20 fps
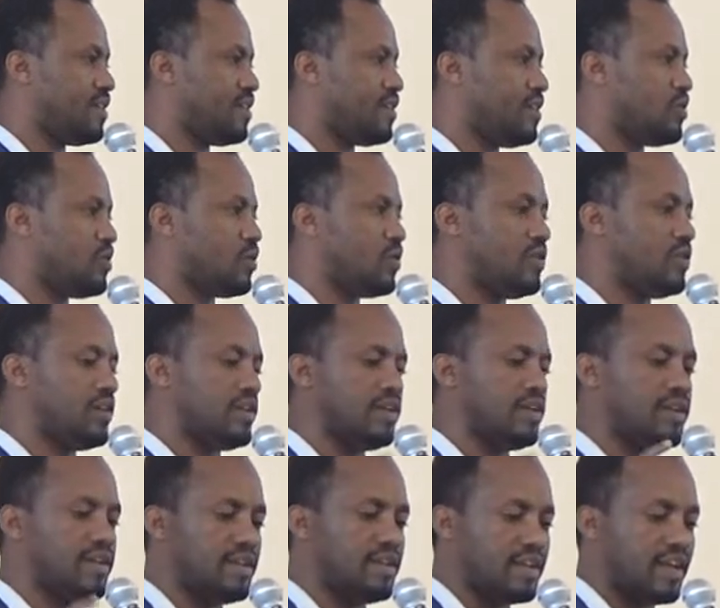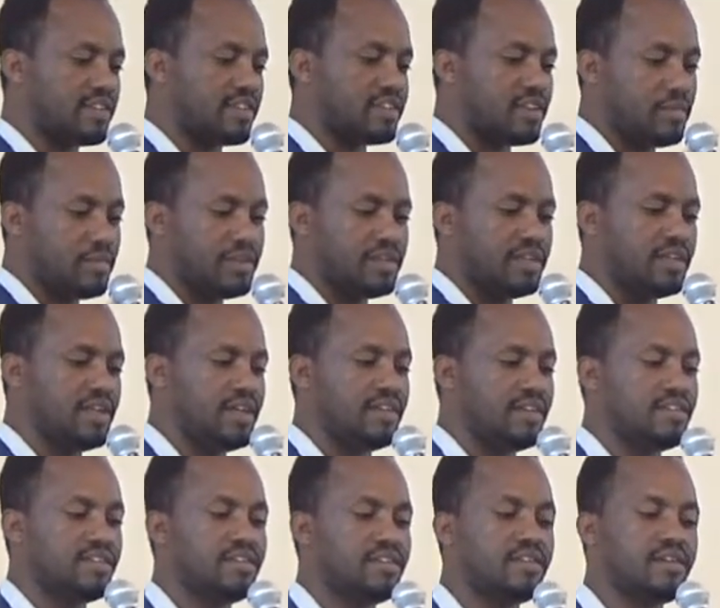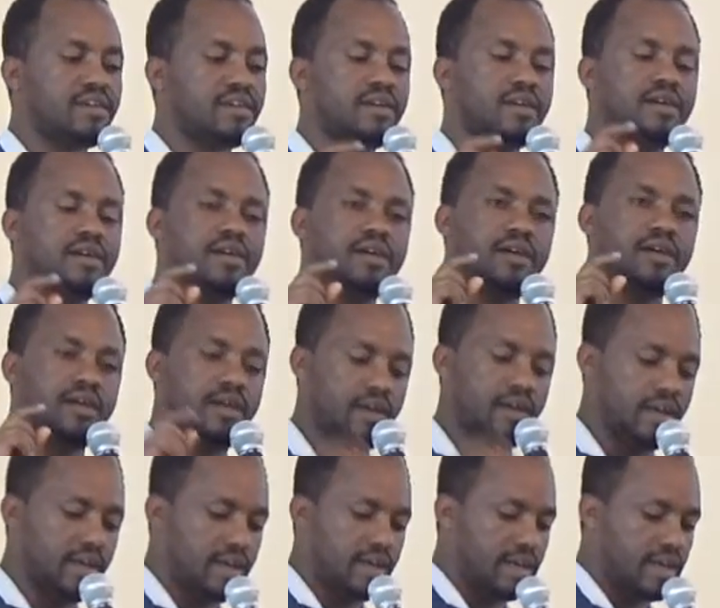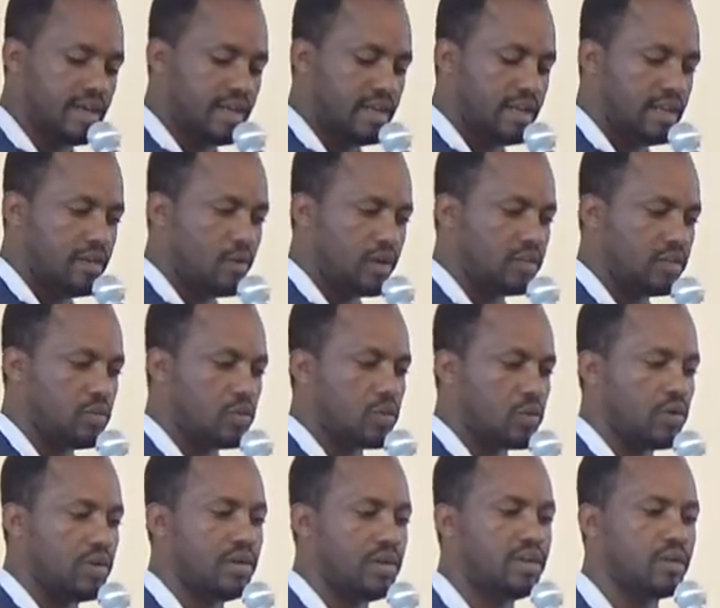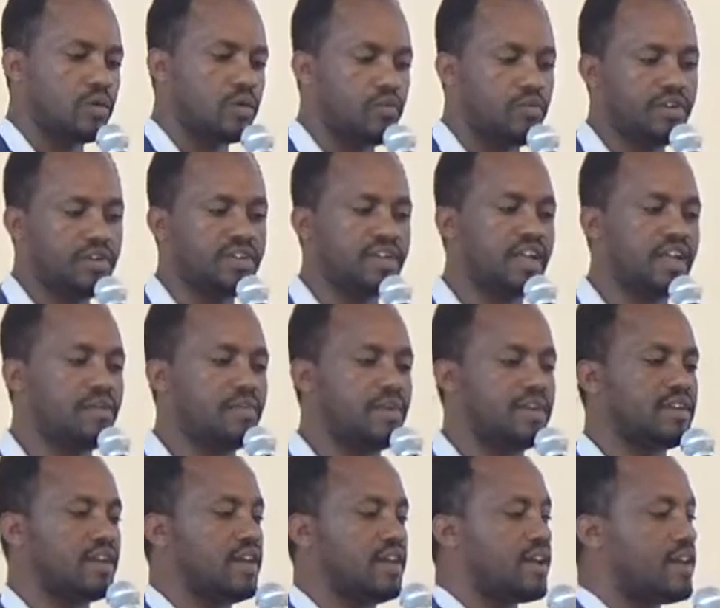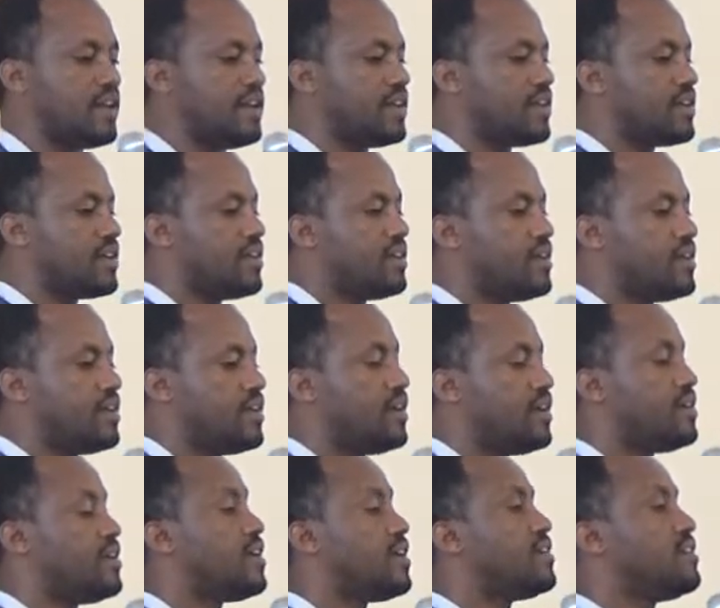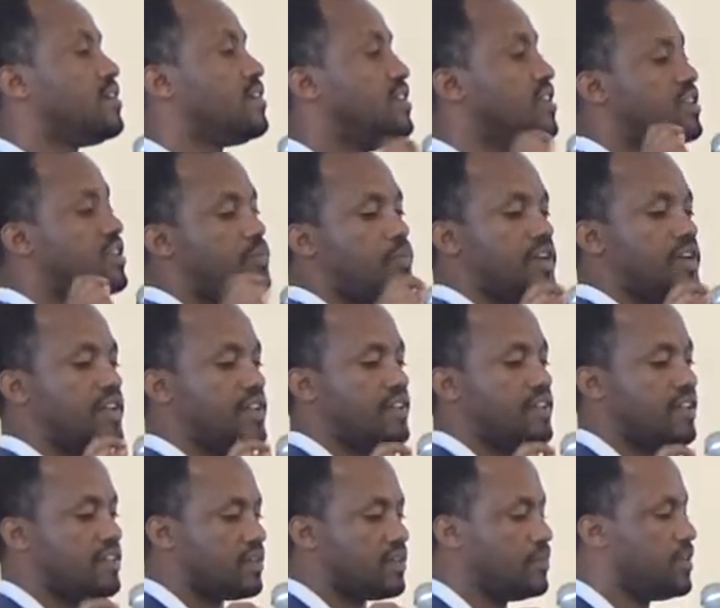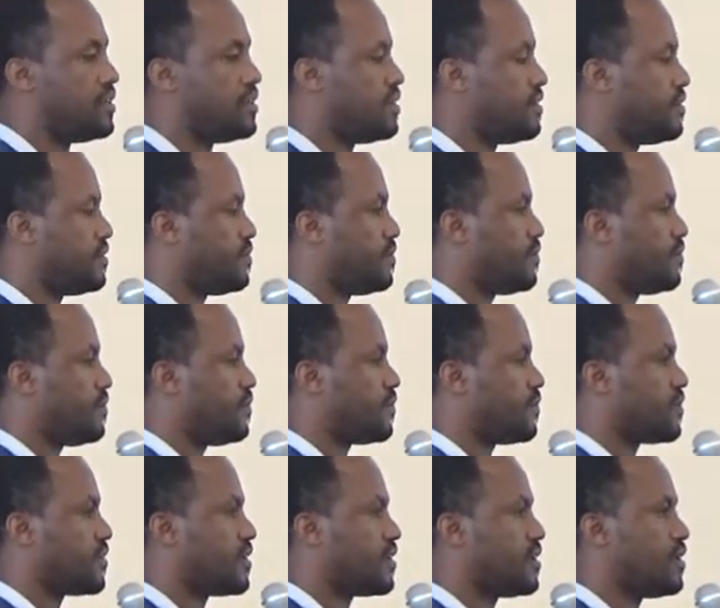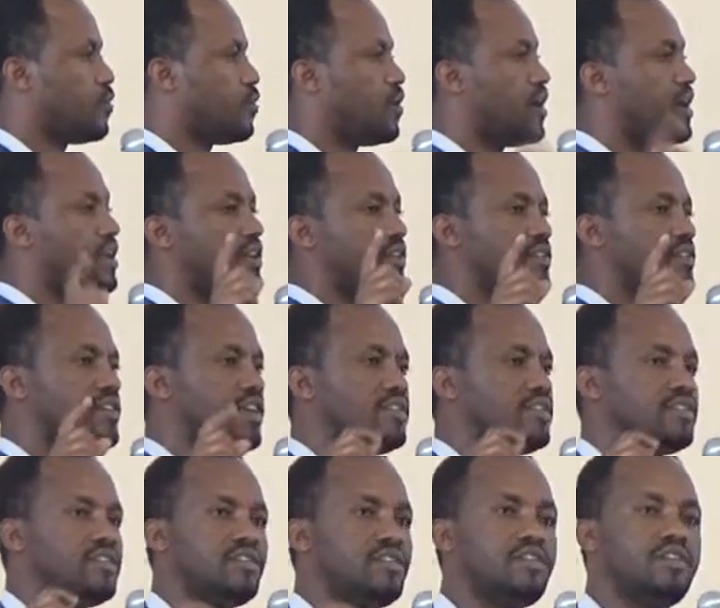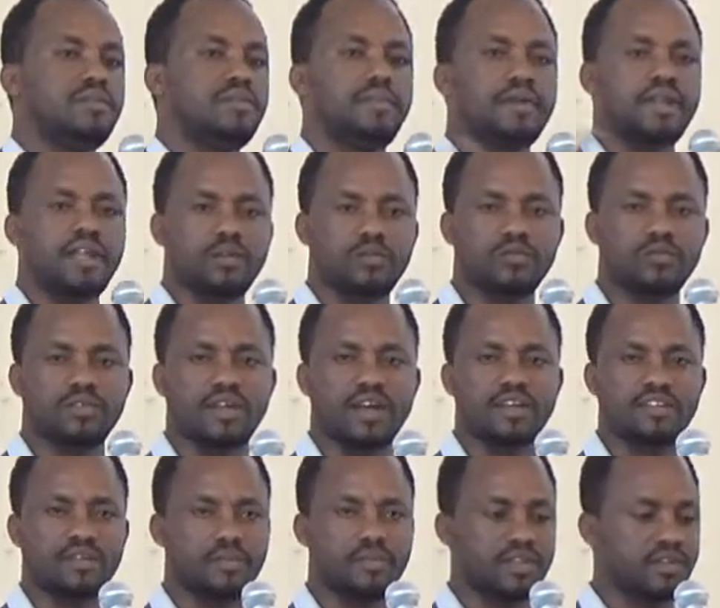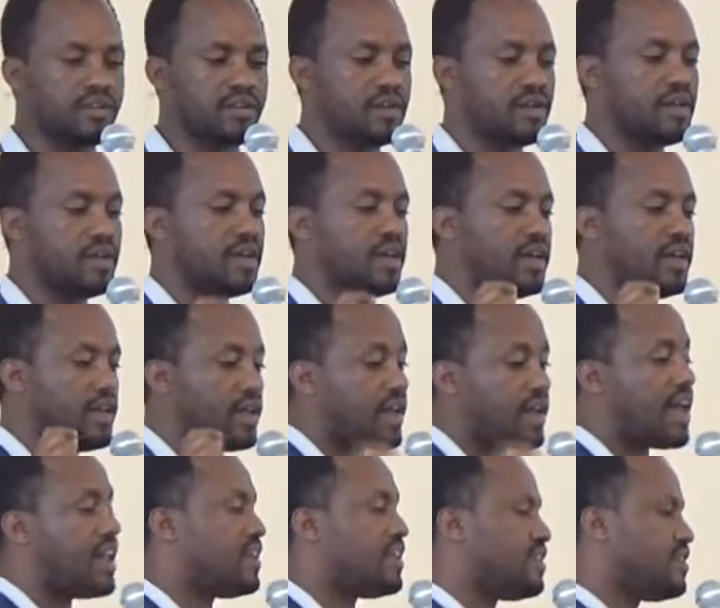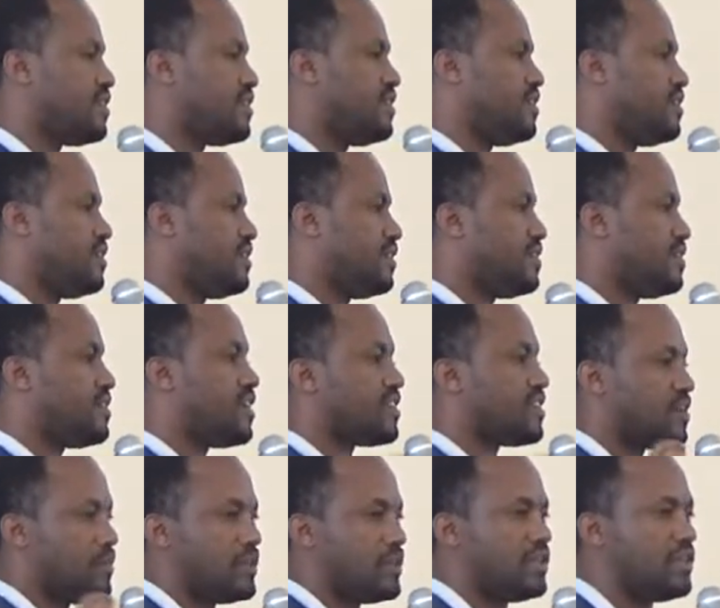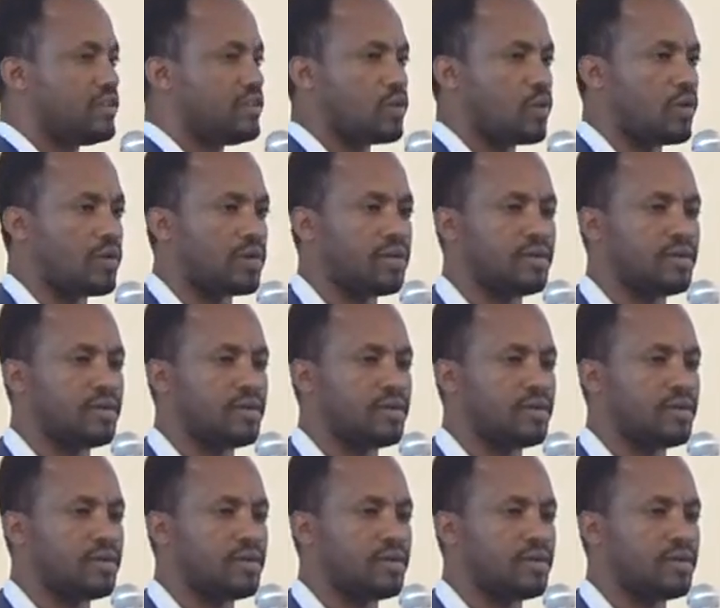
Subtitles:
So the assumption is in what we call in conventional machine learning, there is independent assumption. One instance is independent to the other, but in reality, this assumption is wrong.